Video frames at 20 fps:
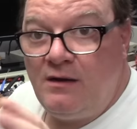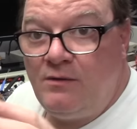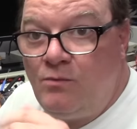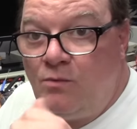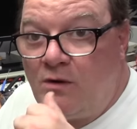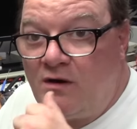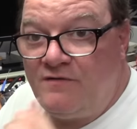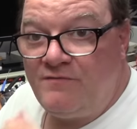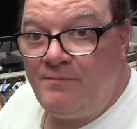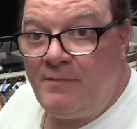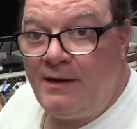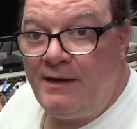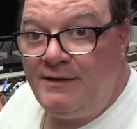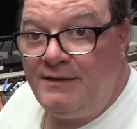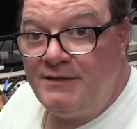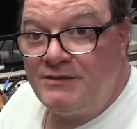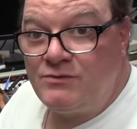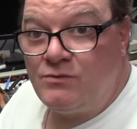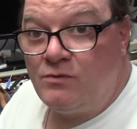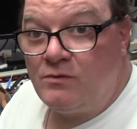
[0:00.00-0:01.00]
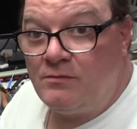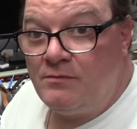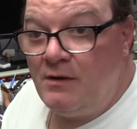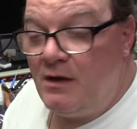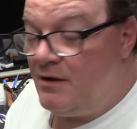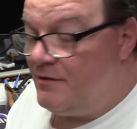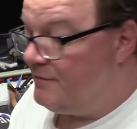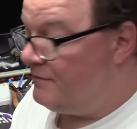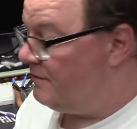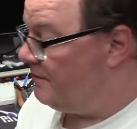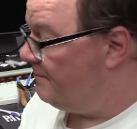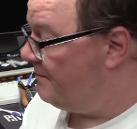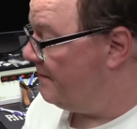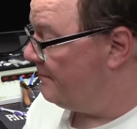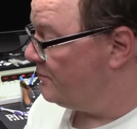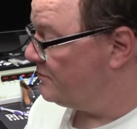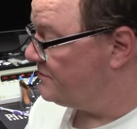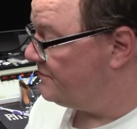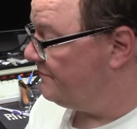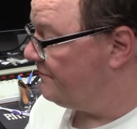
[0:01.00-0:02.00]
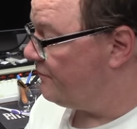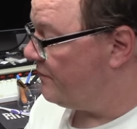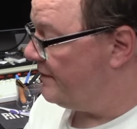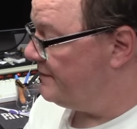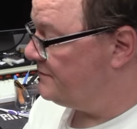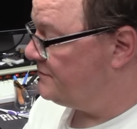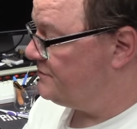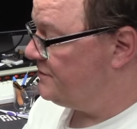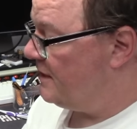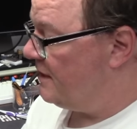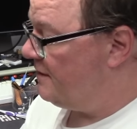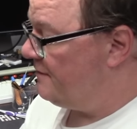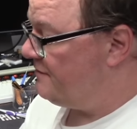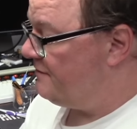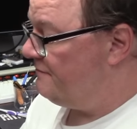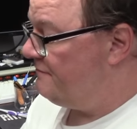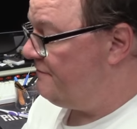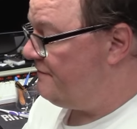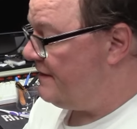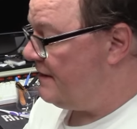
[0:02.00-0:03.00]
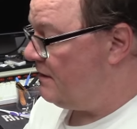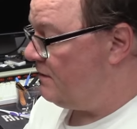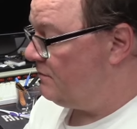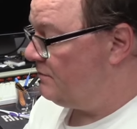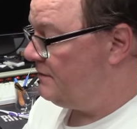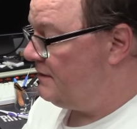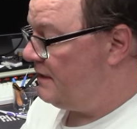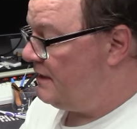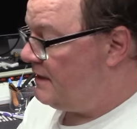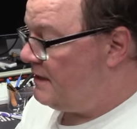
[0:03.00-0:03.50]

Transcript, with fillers: One of my Discord members and friends, Jonathan, found